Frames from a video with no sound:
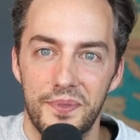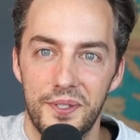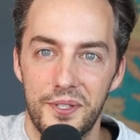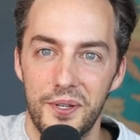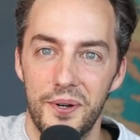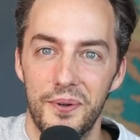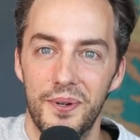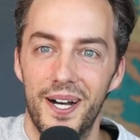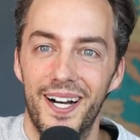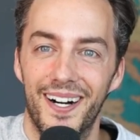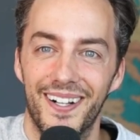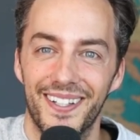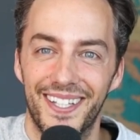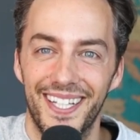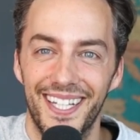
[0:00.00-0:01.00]
So,
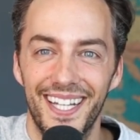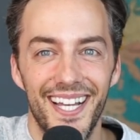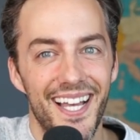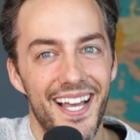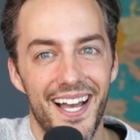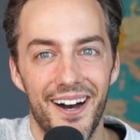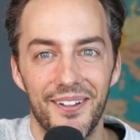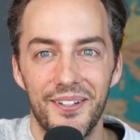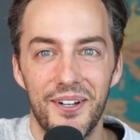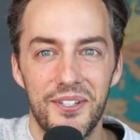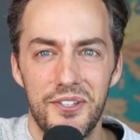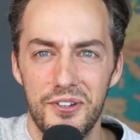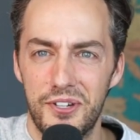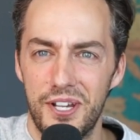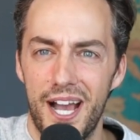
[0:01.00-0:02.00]
how
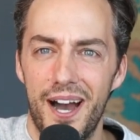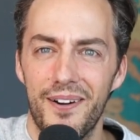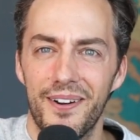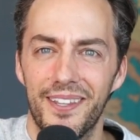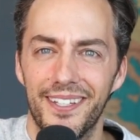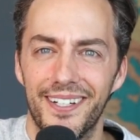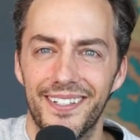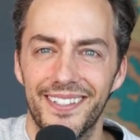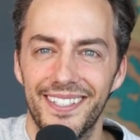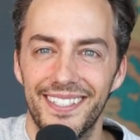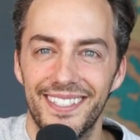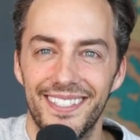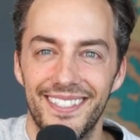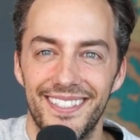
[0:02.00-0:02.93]
long's your shower though?